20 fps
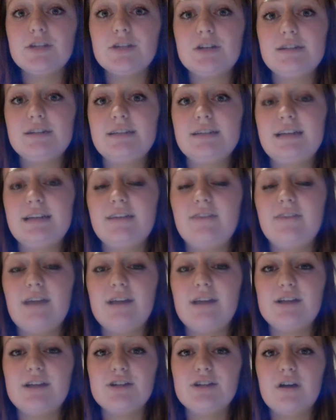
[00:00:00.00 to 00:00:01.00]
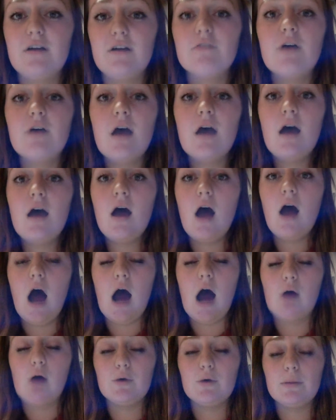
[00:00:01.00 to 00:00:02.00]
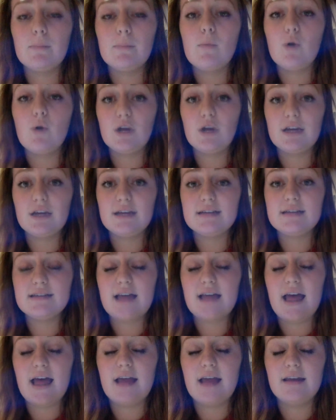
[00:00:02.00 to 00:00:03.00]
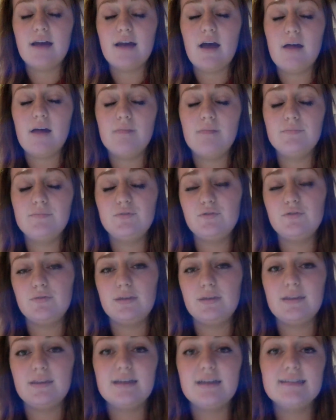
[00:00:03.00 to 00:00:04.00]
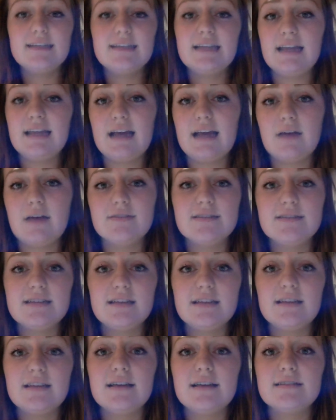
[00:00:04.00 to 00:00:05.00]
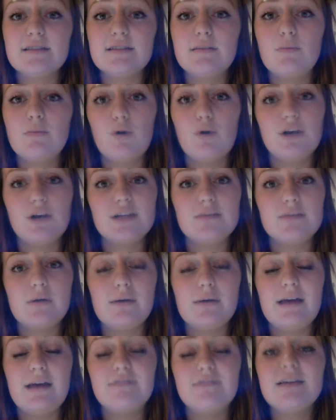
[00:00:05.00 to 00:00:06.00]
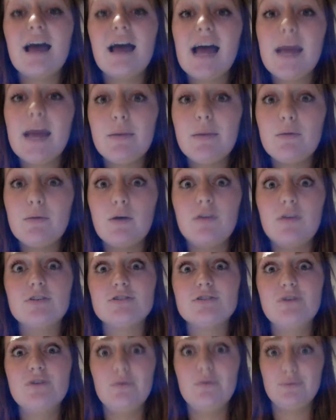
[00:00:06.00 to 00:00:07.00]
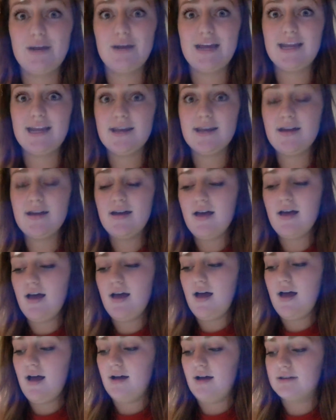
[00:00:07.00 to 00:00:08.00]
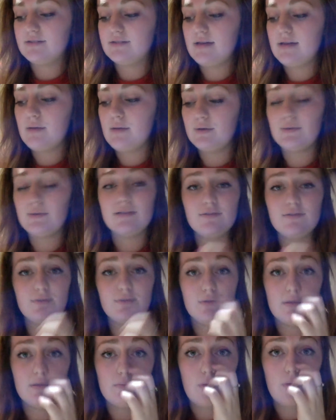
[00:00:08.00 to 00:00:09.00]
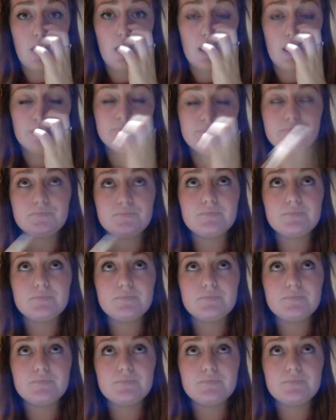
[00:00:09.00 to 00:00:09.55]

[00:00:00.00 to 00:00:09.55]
trying to take advantage of our mornings and doing things and getting out and seeing things in the mornings while we have time and while there's no rain. So yeah, we went to the mall.